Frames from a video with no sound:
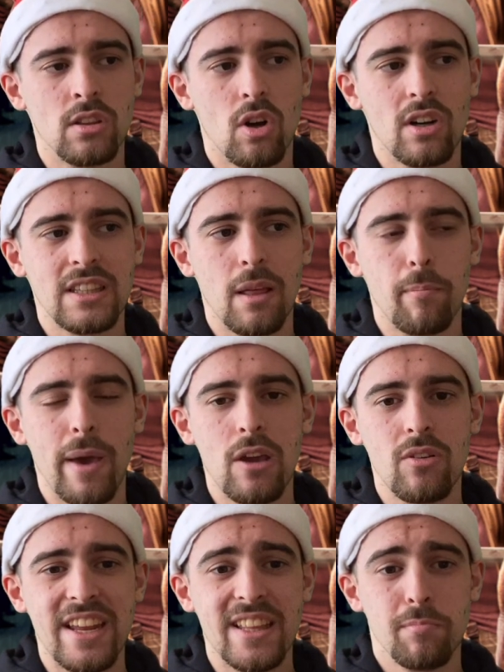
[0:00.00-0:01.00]
unlock the
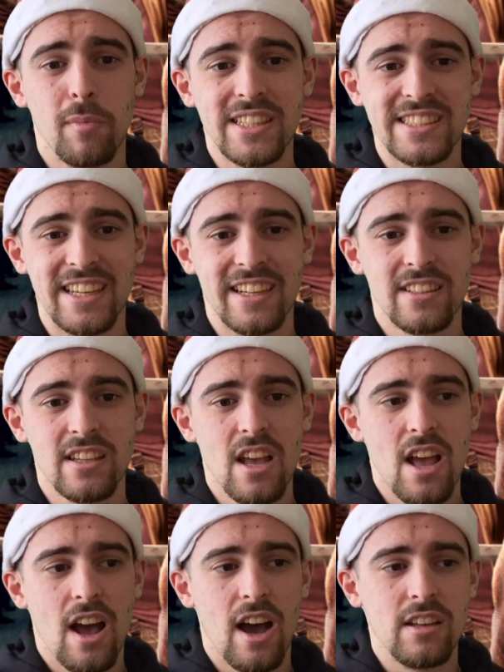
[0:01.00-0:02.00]
bayonet musket,
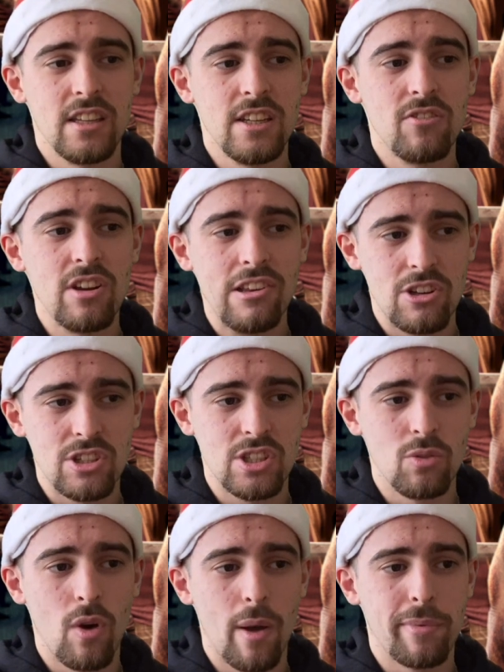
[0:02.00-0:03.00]
a really
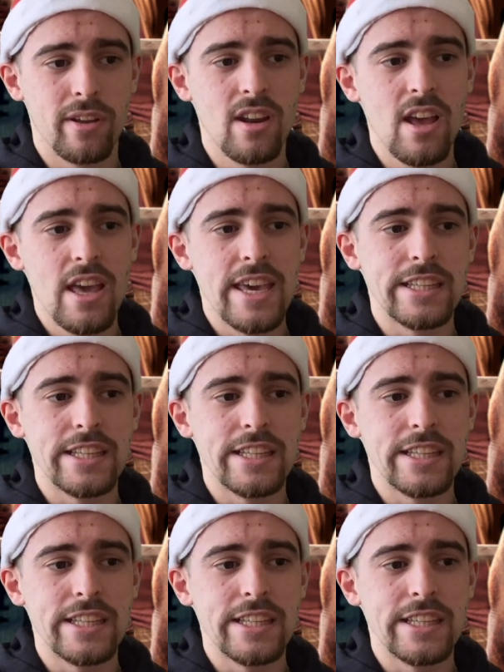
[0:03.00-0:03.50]
interesting weapon.